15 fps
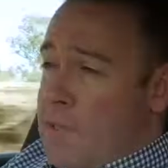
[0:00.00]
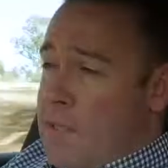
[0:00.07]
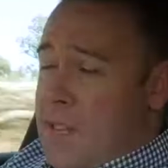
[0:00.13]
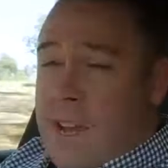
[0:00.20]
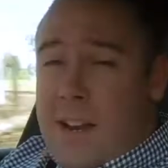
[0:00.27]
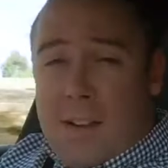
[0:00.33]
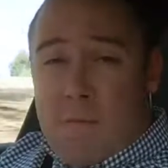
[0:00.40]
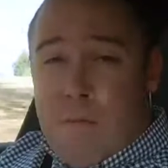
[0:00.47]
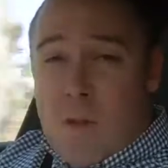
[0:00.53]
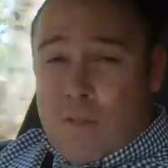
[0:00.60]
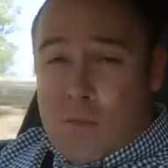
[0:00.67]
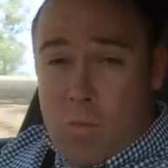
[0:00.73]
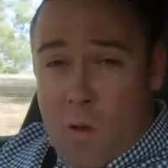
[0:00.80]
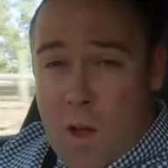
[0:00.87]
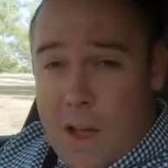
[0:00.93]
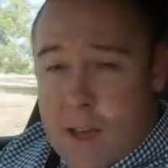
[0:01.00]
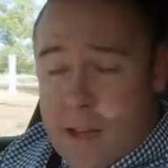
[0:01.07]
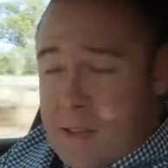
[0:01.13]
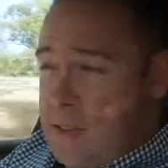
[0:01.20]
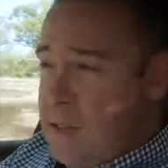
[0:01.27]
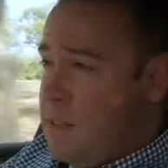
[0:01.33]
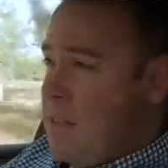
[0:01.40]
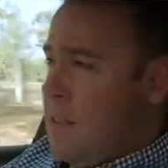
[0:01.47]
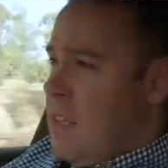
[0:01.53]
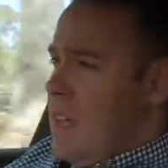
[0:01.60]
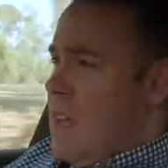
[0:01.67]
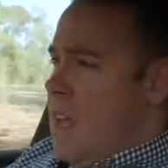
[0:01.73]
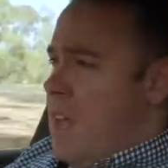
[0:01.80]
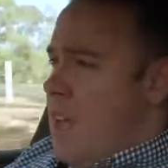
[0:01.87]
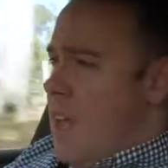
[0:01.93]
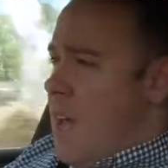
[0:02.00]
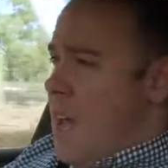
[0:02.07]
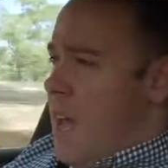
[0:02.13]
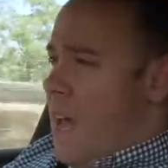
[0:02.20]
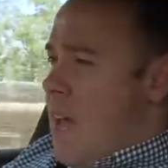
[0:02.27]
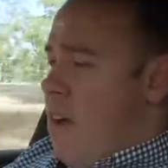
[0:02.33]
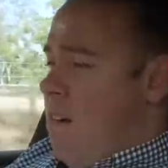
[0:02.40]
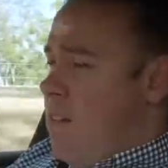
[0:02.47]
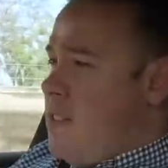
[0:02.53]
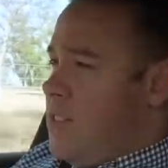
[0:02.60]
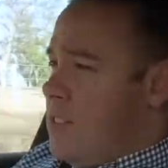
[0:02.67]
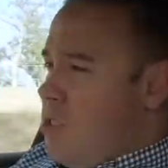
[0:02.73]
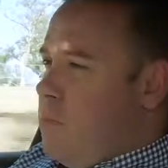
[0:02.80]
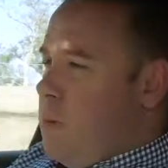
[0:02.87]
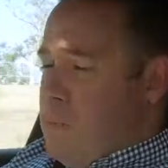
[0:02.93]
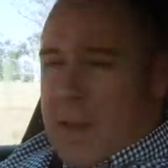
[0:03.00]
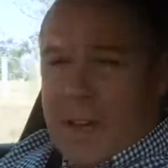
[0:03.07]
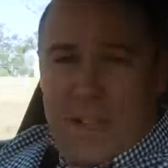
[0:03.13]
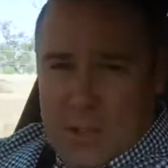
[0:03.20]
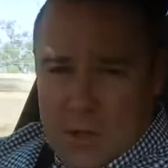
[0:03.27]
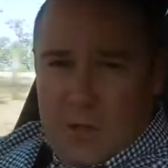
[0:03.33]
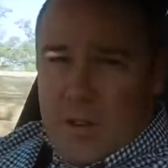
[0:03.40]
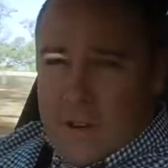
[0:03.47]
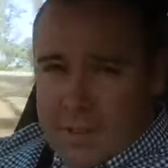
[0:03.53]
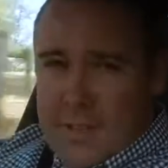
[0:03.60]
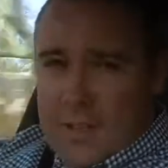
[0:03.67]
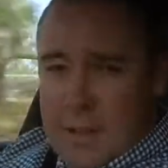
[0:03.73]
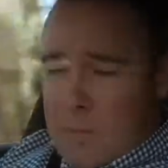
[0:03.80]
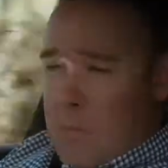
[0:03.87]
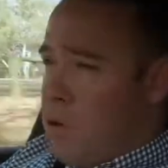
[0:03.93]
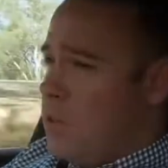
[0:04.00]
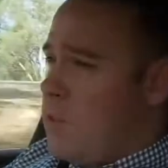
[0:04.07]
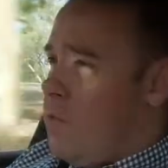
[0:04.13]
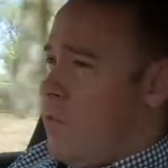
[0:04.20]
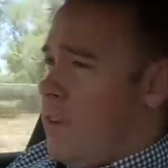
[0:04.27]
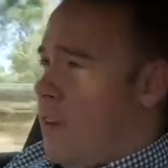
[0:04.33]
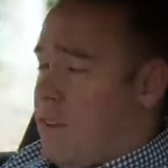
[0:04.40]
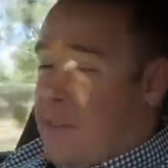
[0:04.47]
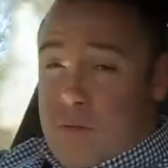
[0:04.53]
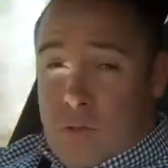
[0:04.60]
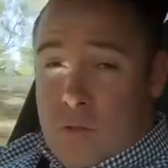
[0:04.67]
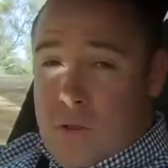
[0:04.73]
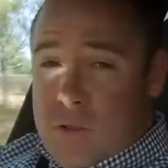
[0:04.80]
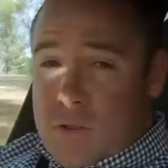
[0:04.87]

to date in most ways. I'd still be making sure I tick the box for the active cruise